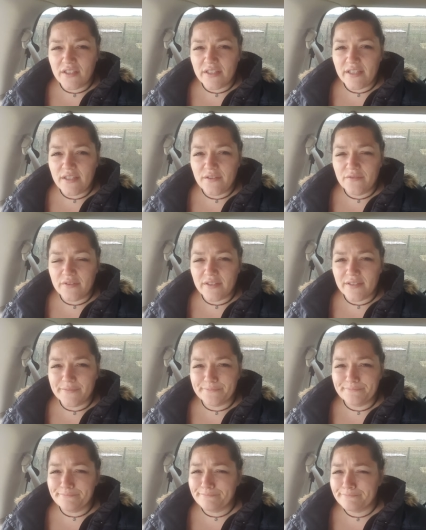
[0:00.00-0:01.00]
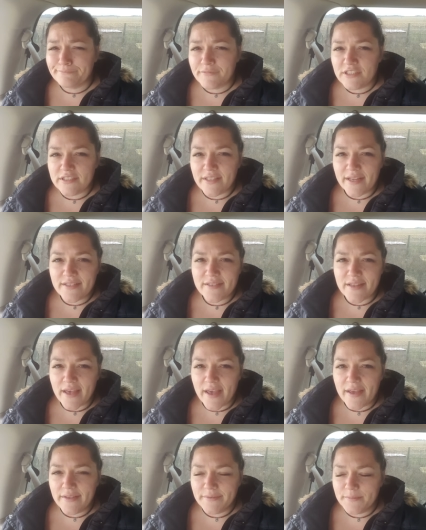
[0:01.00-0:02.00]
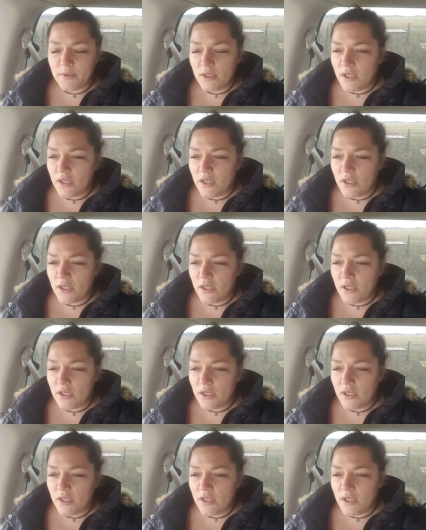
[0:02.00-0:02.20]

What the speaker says: leave and that's that,